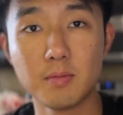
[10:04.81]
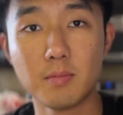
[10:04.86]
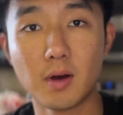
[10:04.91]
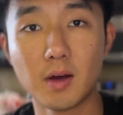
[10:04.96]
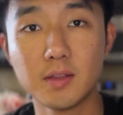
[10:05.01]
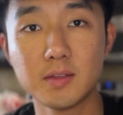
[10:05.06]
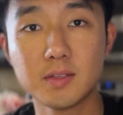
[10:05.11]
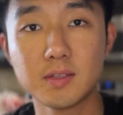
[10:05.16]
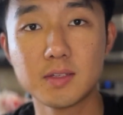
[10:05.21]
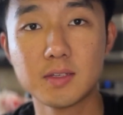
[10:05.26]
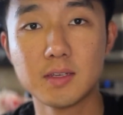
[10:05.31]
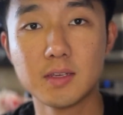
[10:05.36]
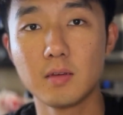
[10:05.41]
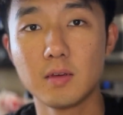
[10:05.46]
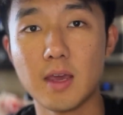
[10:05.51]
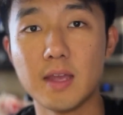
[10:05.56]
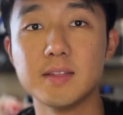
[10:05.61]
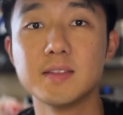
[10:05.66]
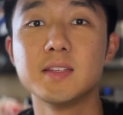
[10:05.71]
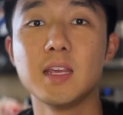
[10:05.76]
months.
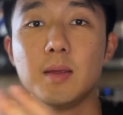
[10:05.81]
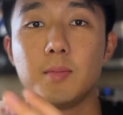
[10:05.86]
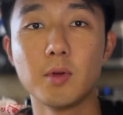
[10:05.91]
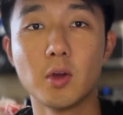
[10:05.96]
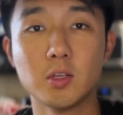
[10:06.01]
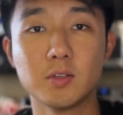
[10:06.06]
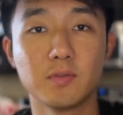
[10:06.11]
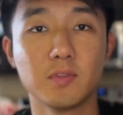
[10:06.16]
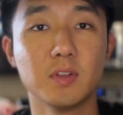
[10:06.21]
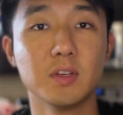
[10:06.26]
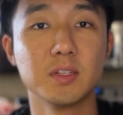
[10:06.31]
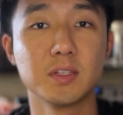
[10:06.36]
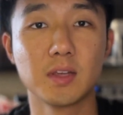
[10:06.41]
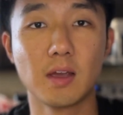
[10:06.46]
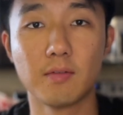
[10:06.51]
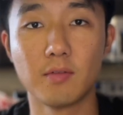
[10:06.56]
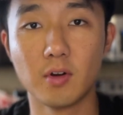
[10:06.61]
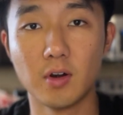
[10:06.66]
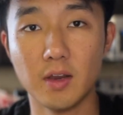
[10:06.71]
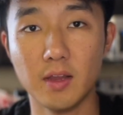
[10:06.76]
And same goes for the
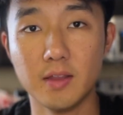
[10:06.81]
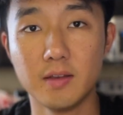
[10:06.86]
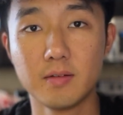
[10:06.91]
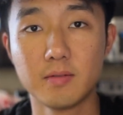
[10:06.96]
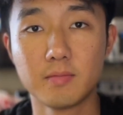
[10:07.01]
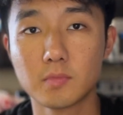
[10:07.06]
Discover It.